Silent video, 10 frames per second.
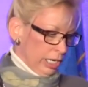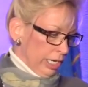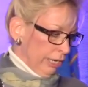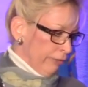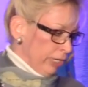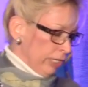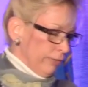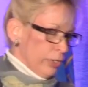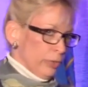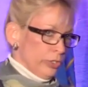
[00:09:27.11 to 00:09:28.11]
If an
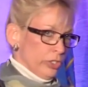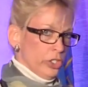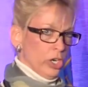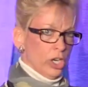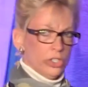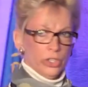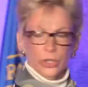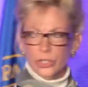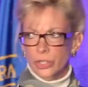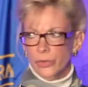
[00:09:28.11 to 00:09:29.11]
individual is in charge, then
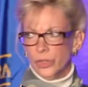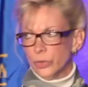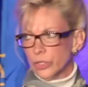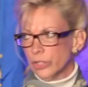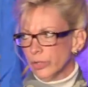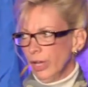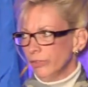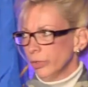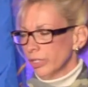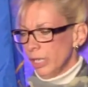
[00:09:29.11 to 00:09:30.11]
those individuals also have
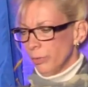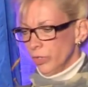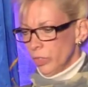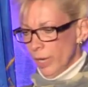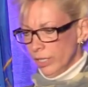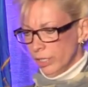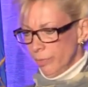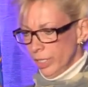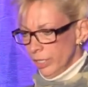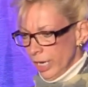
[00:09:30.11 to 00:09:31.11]
to accept
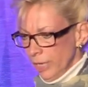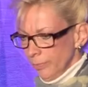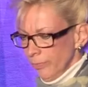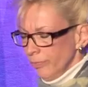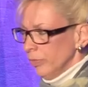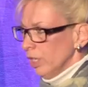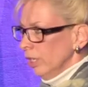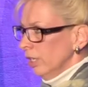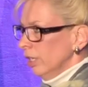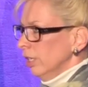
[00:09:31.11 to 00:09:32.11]
responsibility
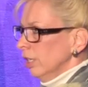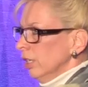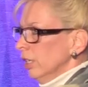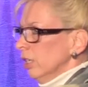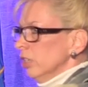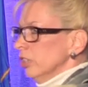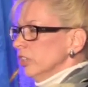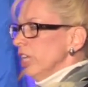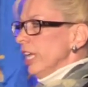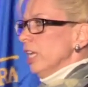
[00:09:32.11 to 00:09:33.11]
to
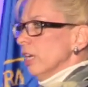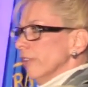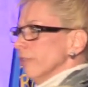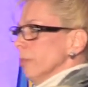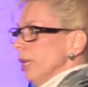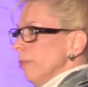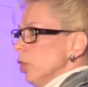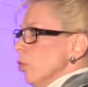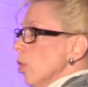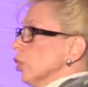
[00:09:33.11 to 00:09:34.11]
take care of the people
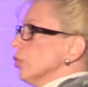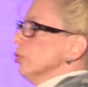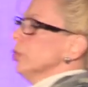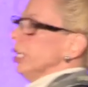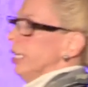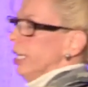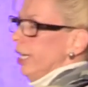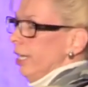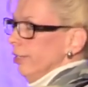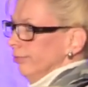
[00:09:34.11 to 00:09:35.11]
who are truly
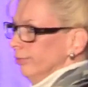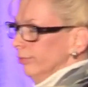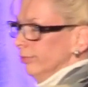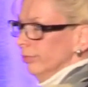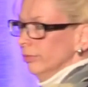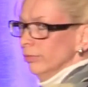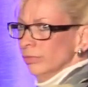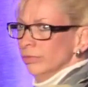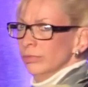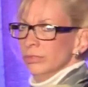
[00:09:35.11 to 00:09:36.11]
needy.
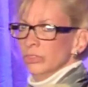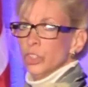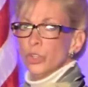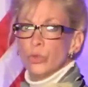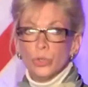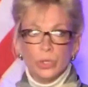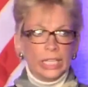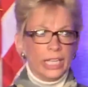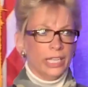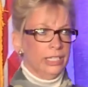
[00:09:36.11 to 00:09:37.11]

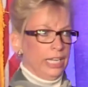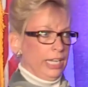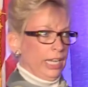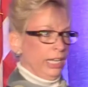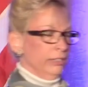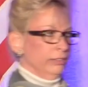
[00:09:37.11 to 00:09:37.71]
Truly needy.